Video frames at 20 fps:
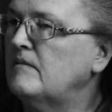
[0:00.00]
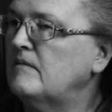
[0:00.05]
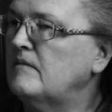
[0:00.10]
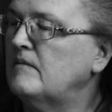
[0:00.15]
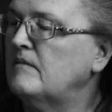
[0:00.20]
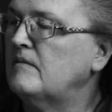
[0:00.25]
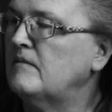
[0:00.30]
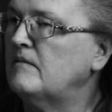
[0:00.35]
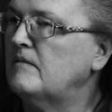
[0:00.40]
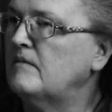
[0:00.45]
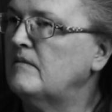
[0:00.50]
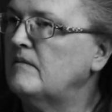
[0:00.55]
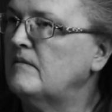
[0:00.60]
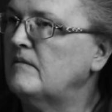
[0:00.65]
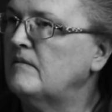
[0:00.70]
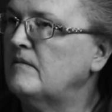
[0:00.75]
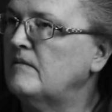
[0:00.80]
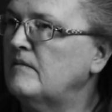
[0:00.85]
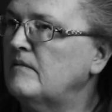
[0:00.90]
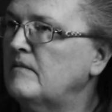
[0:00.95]

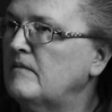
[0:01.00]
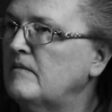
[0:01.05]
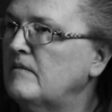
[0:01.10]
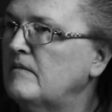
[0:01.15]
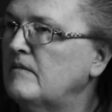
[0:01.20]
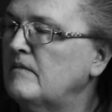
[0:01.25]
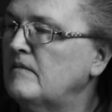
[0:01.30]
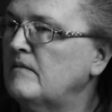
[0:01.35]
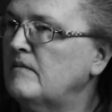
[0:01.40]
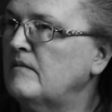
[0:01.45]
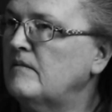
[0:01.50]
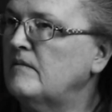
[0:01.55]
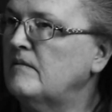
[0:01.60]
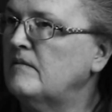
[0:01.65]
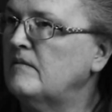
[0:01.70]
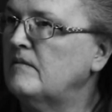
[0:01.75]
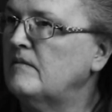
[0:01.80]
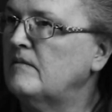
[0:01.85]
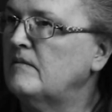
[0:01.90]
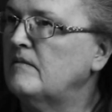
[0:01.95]

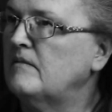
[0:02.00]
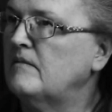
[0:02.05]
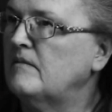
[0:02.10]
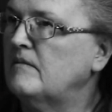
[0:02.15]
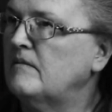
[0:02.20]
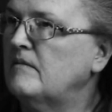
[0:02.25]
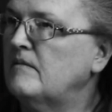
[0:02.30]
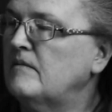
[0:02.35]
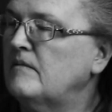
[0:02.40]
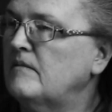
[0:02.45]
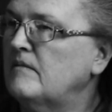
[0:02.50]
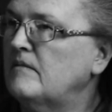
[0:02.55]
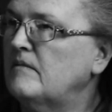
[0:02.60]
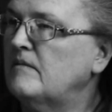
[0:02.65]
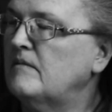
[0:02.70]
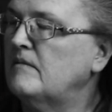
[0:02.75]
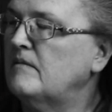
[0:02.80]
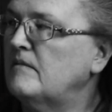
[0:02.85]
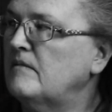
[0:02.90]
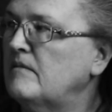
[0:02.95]

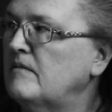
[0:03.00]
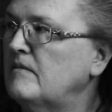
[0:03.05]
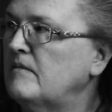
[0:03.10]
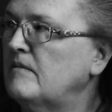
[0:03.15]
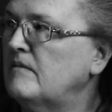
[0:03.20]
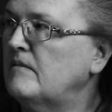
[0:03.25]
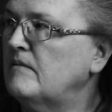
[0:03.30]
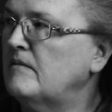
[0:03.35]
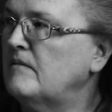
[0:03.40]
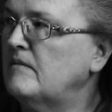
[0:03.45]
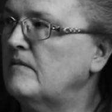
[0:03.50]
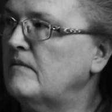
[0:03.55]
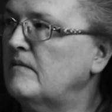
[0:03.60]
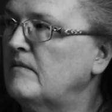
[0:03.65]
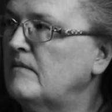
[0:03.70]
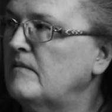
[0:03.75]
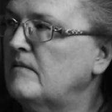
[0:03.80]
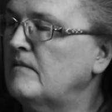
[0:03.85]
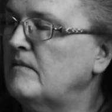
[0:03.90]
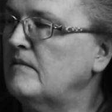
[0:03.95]

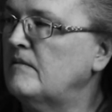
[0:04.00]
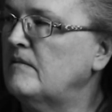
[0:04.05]
No words are spoken by the person on screen.